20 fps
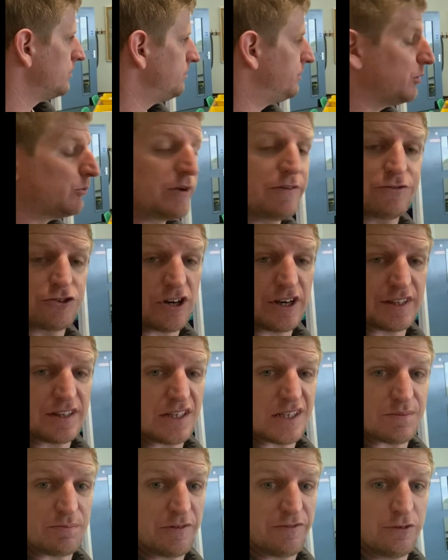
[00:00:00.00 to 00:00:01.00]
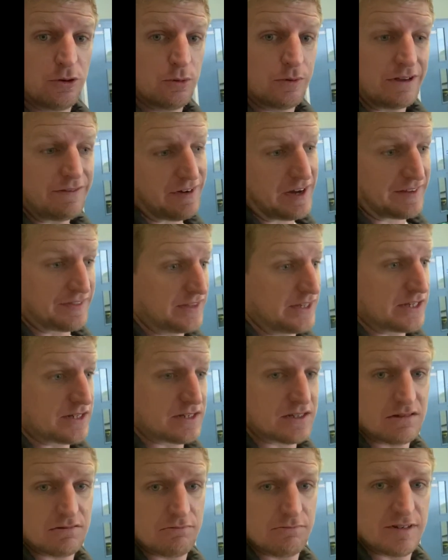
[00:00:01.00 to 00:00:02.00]
But we've tried this before. We've had
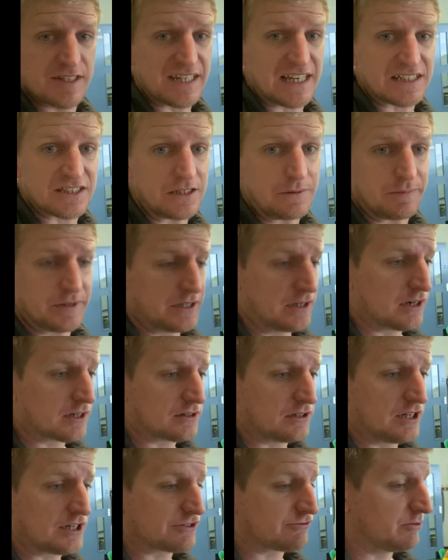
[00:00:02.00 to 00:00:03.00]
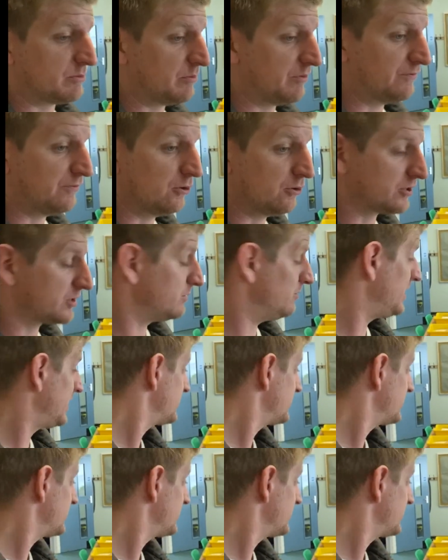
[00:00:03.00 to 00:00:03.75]
this set up in our classroom before, so